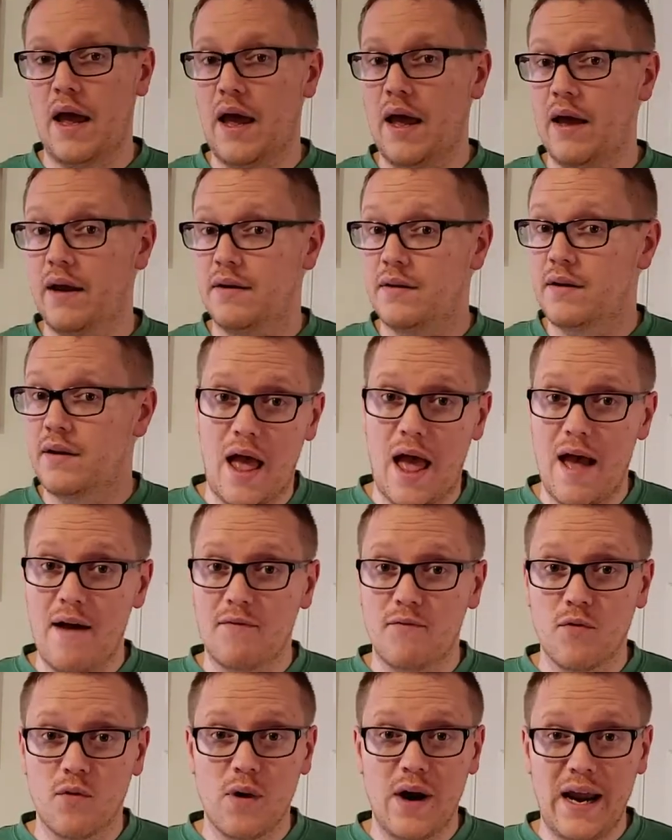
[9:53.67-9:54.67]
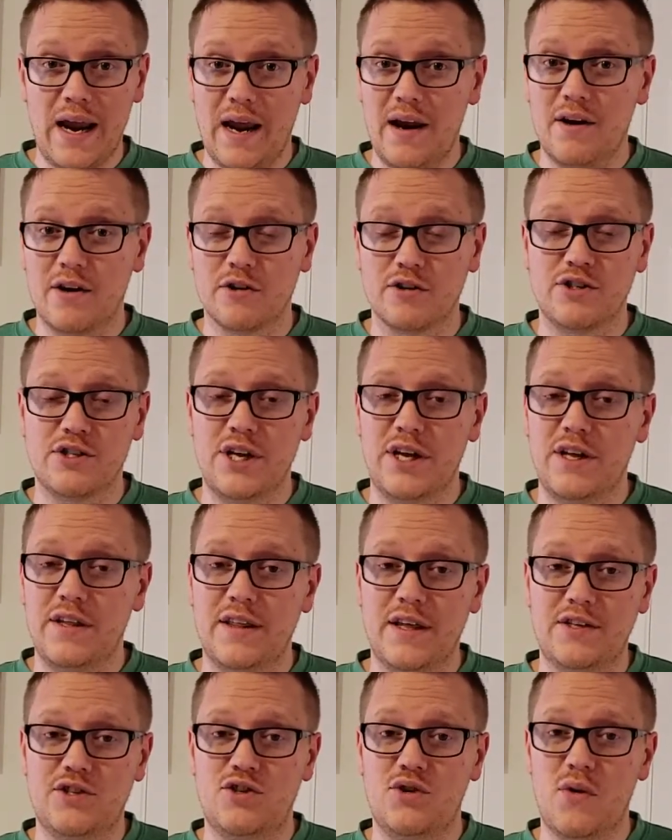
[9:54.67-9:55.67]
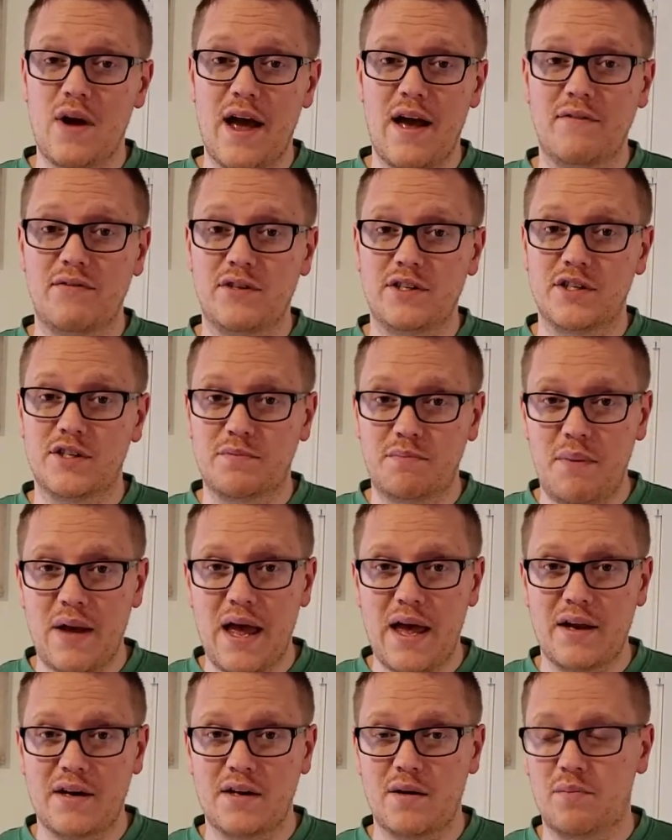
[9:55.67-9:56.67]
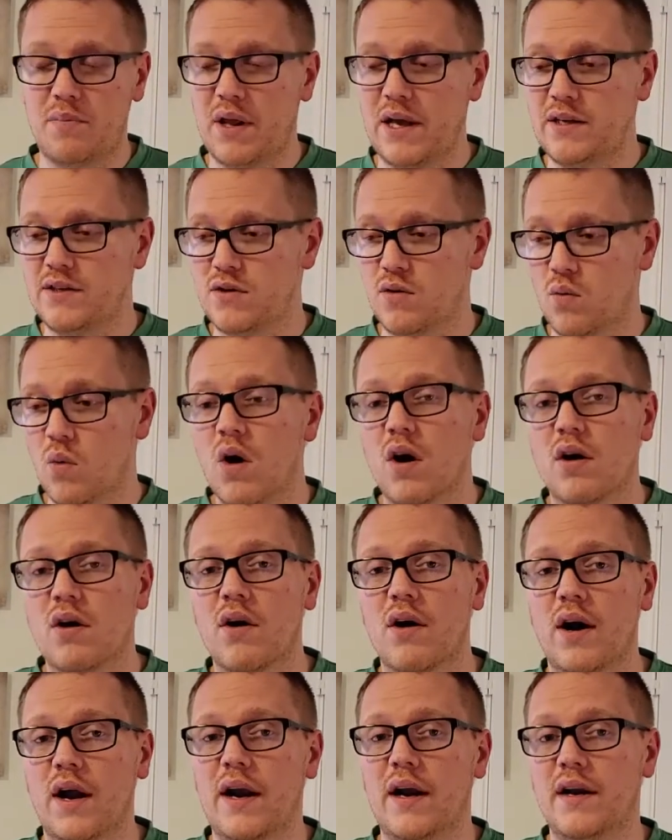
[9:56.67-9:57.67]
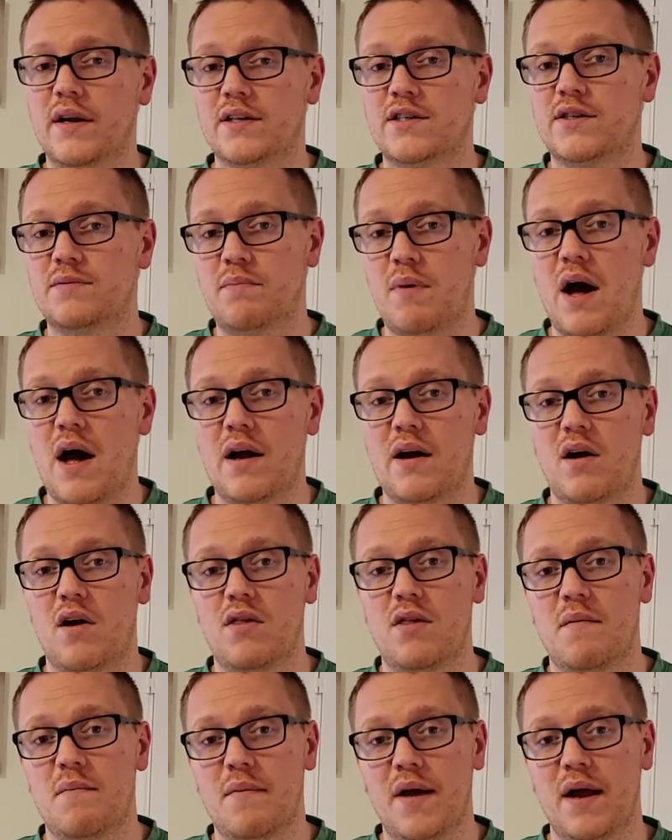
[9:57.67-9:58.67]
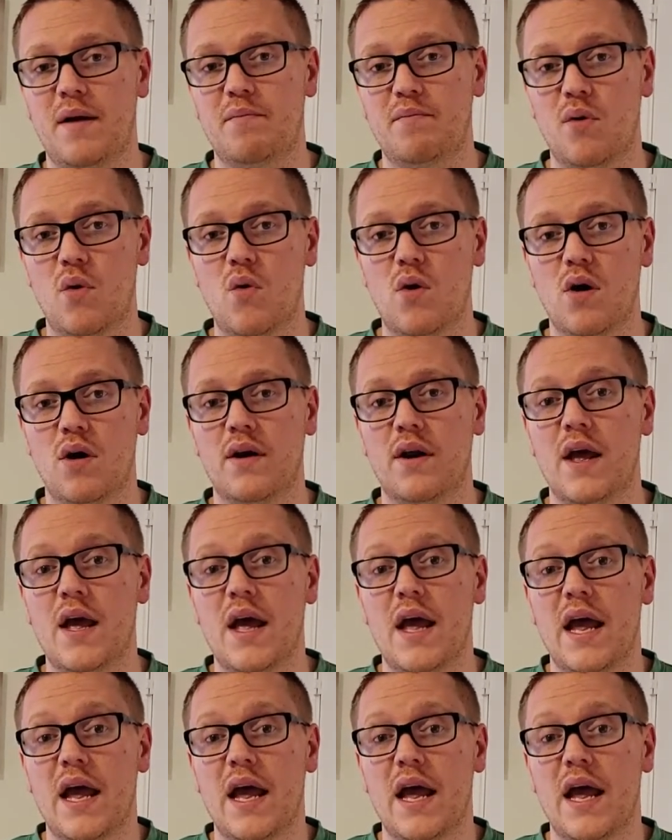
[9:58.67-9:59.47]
And every energy that you have to spend to place a worker in a spot on the main board